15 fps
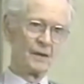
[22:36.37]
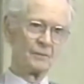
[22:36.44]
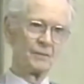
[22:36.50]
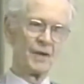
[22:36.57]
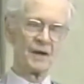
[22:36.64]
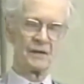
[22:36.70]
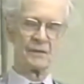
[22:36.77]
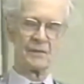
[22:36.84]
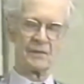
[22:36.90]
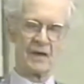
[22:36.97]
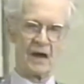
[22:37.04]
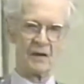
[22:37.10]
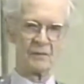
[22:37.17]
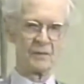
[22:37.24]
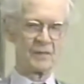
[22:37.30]
But
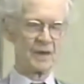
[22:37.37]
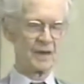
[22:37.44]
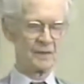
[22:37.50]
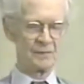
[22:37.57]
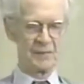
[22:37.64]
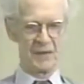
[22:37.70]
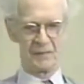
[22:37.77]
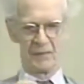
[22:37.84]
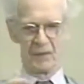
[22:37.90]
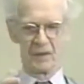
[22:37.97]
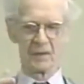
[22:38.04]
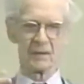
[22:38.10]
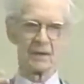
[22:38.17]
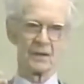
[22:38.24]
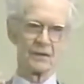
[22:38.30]
how many
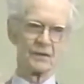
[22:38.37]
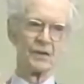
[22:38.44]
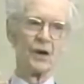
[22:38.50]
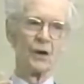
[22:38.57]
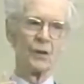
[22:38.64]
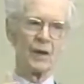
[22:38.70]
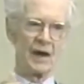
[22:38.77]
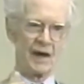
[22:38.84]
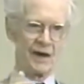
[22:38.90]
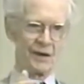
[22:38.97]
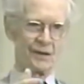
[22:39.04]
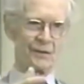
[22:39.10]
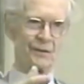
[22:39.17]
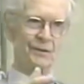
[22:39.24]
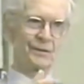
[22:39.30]
people know
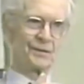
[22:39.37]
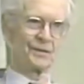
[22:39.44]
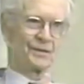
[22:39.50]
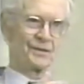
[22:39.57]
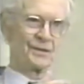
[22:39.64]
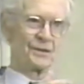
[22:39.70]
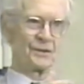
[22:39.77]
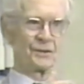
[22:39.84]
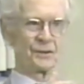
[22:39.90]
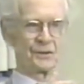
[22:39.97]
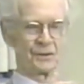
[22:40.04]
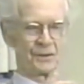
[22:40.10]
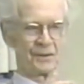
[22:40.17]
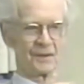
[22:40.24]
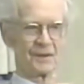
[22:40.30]
how
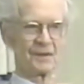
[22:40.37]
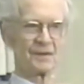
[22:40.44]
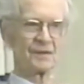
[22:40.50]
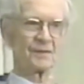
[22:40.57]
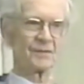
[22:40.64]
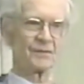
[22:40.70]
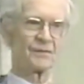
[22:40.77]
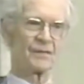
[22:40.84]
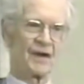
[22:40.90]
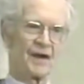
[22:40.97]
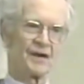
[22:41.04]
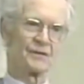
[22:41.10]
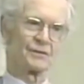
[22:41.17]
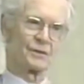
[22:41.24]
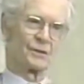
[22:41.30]
to
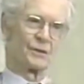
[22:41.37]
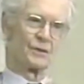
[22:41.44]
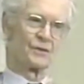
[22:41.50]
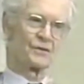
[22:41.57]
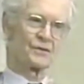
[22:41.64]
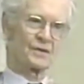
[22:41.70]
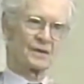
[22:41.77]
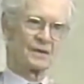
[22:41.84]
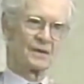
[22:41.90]
find rules